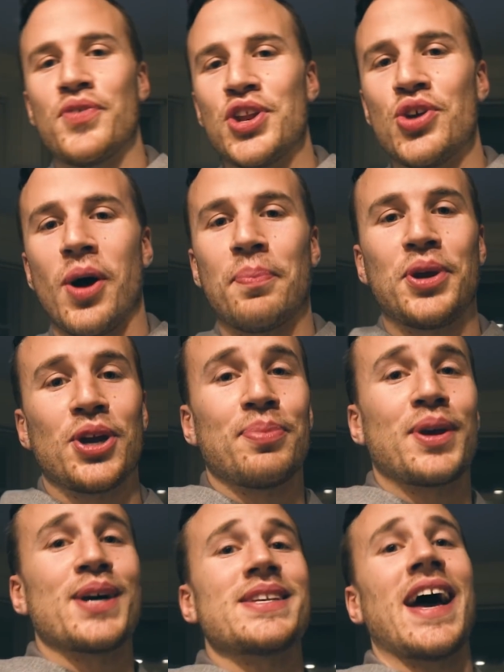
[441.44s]
the video up here
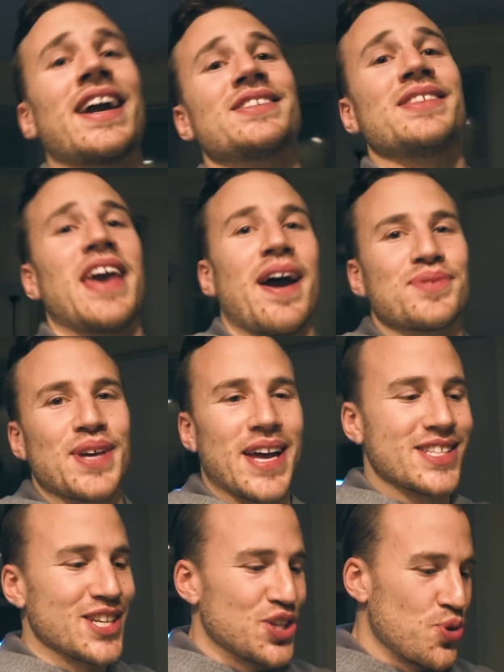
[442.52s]
because I actually have to
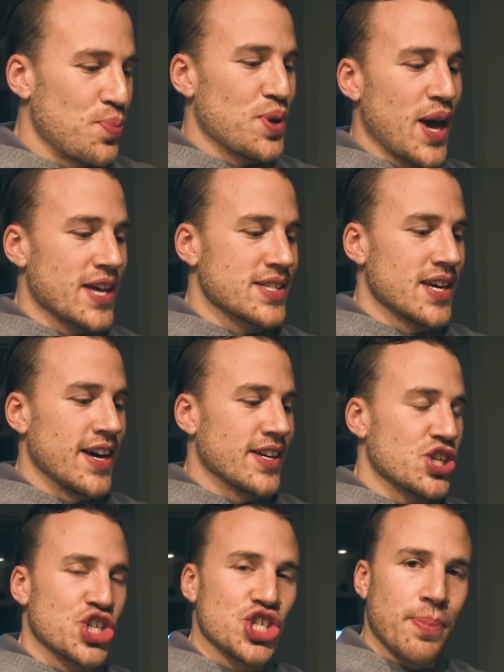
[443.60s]
head to UPS
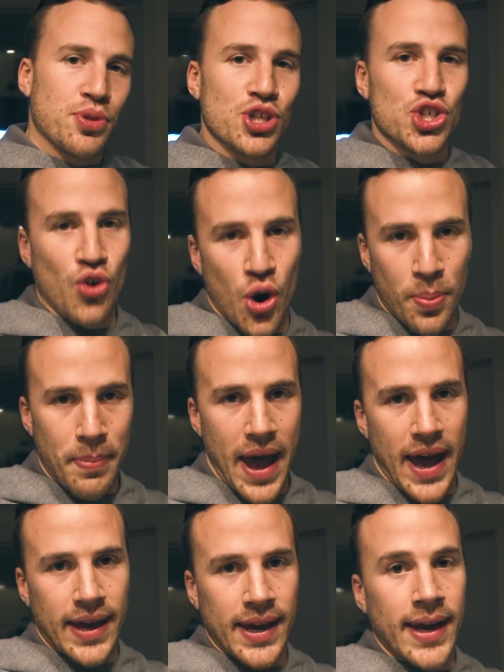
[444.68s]
to ship the drone
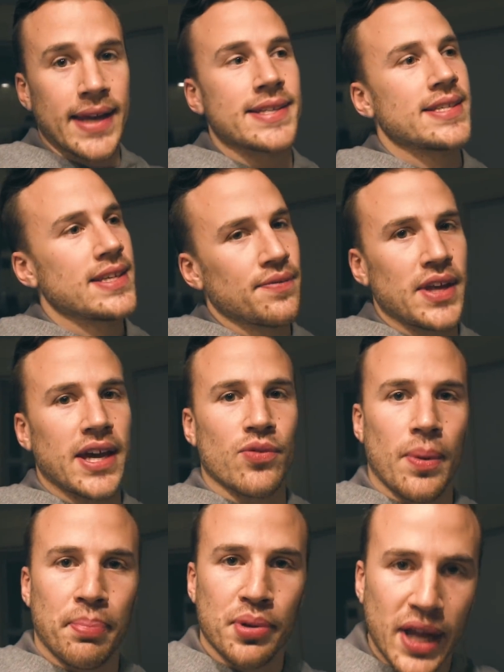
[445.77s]
back and see if they can
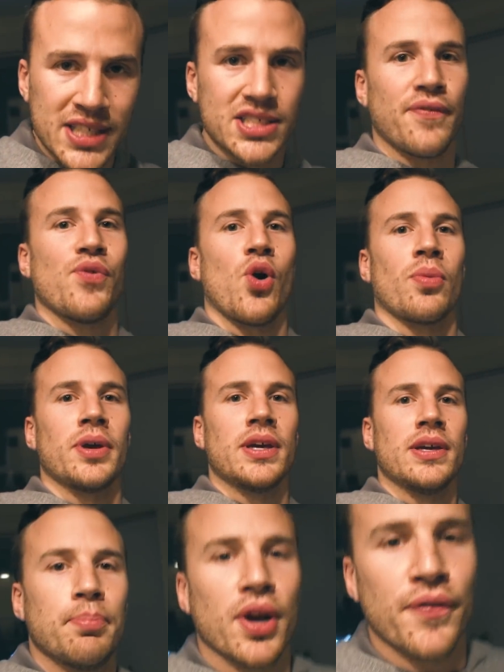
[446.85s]
replace it for
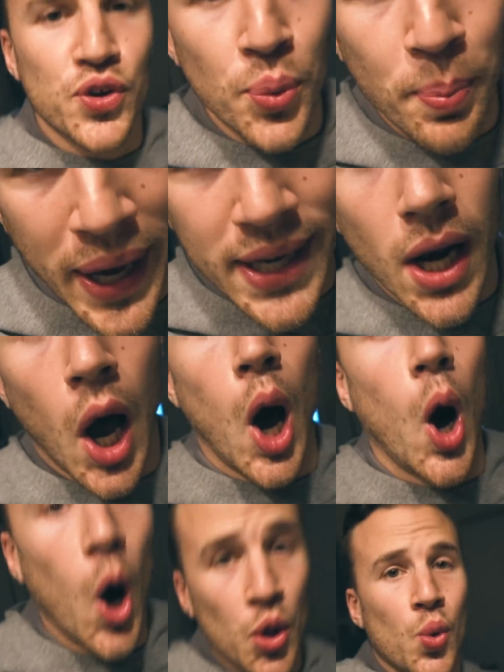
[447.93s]
me. But if you made it
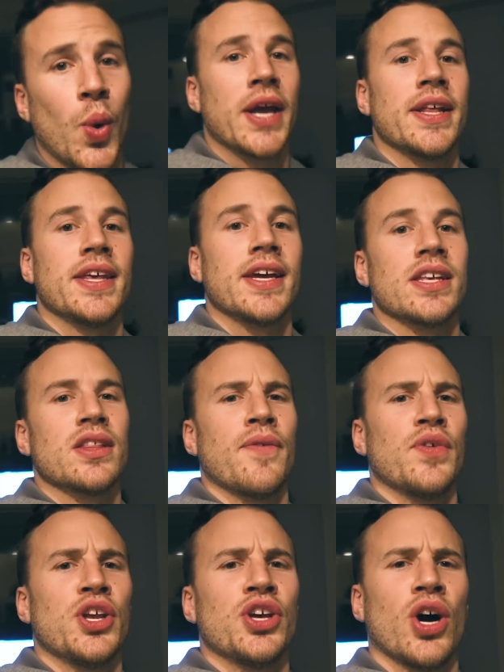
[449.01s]
all the way to the end of the
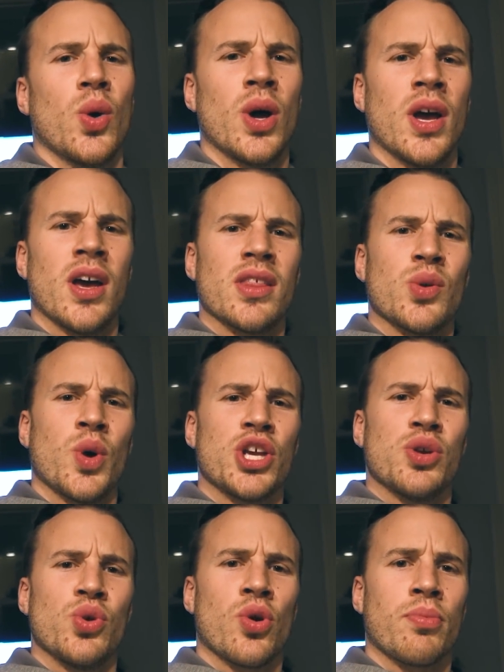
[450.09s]
video, then what are
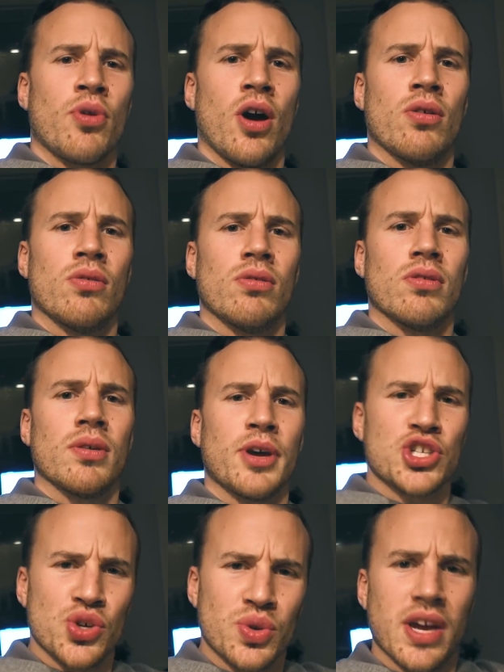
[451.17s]
you doing, bro? Make
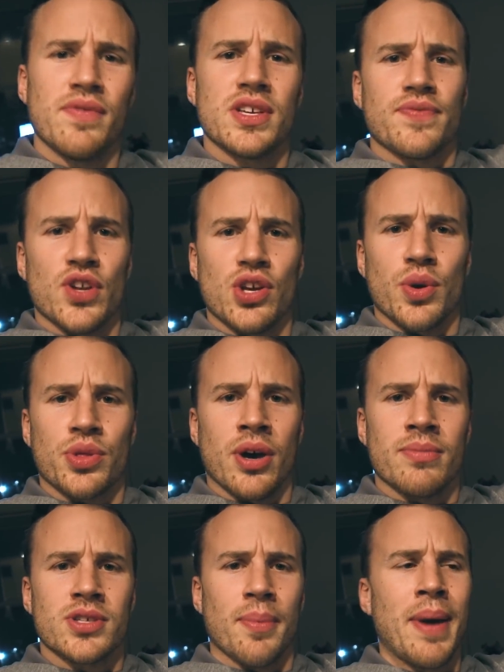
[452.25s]
sure you give this video a
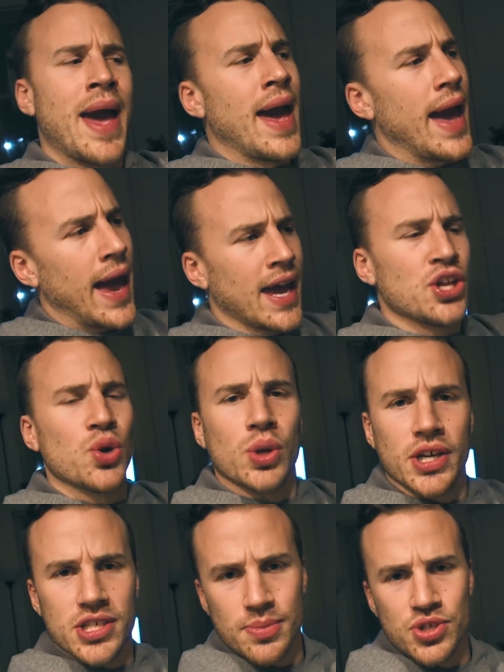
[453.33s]
thumbs up and you
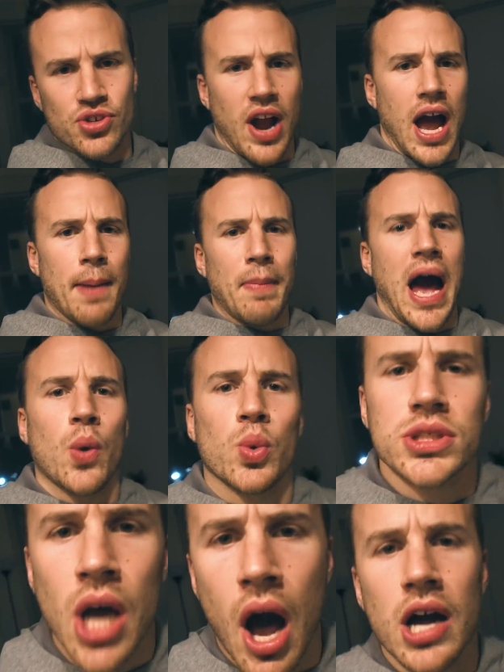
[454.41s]
click subscribe. I
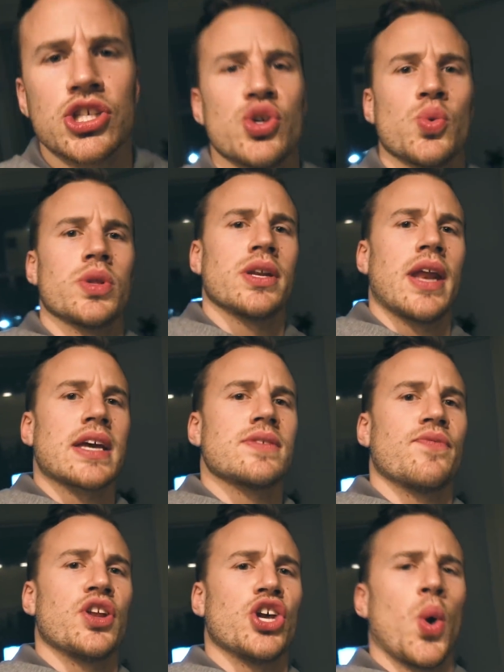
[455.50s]
will talk to you in the next
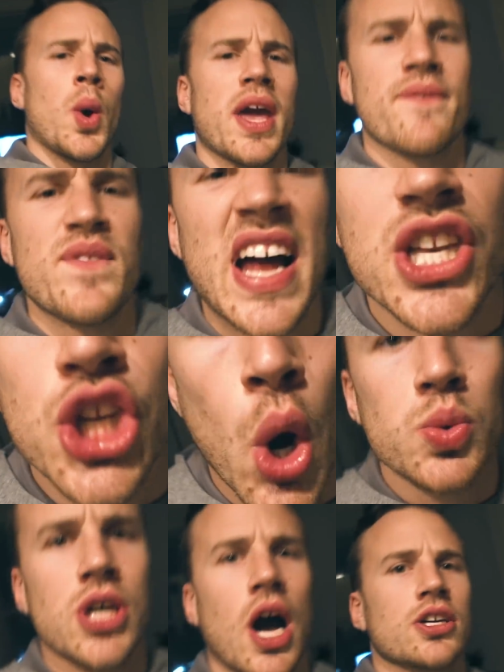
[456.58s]
video. If I
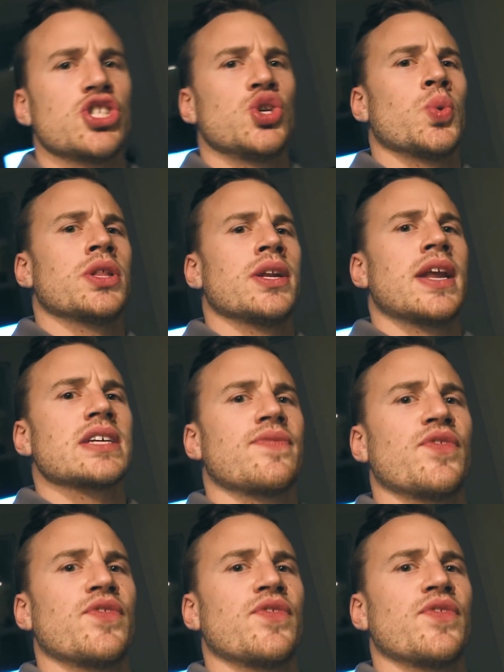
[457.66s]
don't talk to you in the next